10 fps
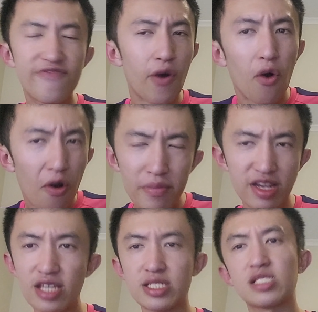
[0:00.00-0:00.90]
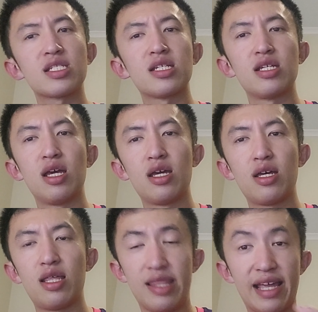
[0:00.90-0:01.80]
4 minutes,
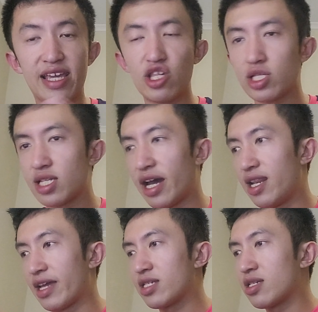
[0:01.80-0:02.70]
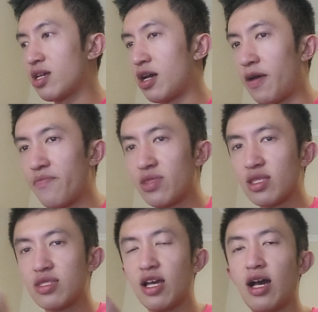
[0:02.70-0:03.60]
each side
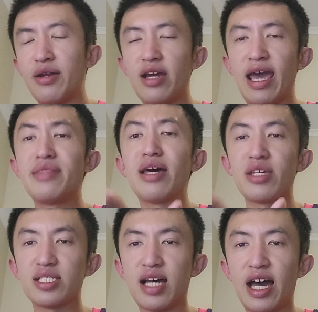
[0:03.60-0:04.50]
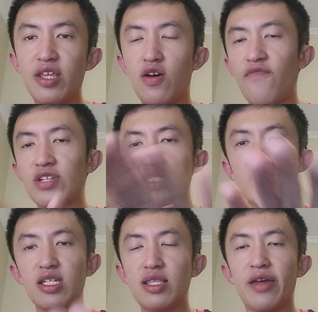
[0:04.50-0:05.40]
another side of the
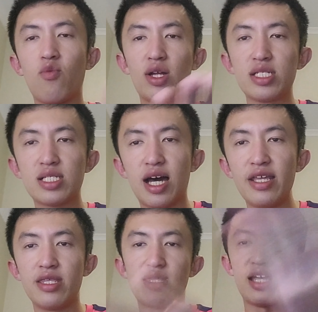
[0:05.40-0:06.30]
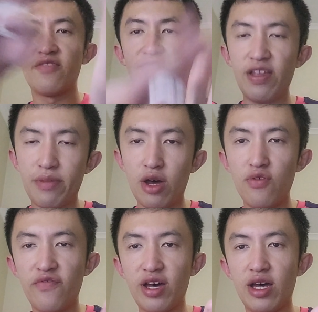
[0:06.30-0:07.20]
skin, one side, then flip
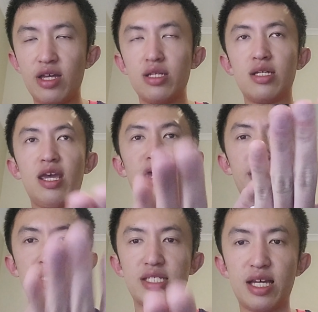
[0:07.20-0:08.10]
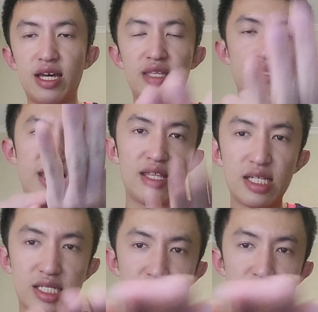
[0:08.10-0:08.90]
over another then the